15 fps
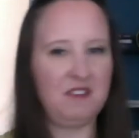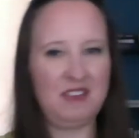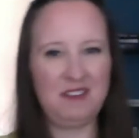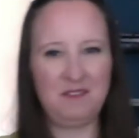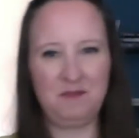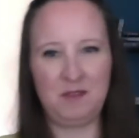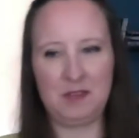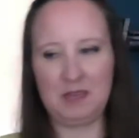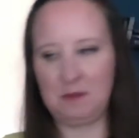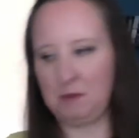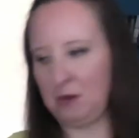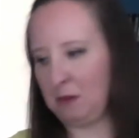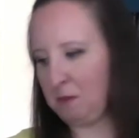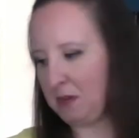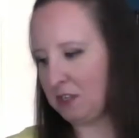I don't feel like
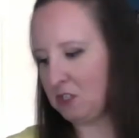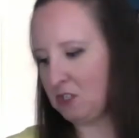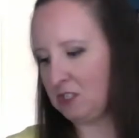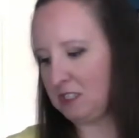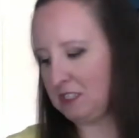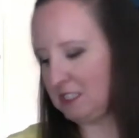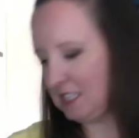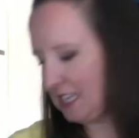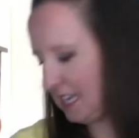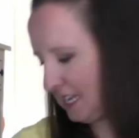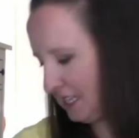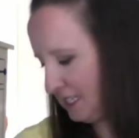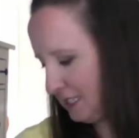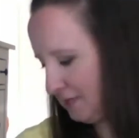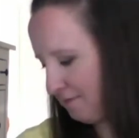putting pictures in
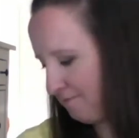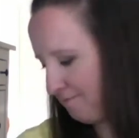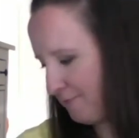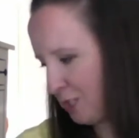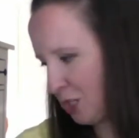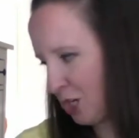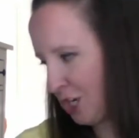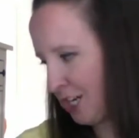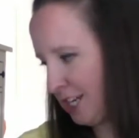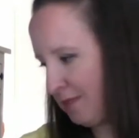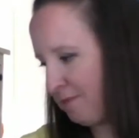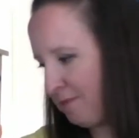today's. Sorry.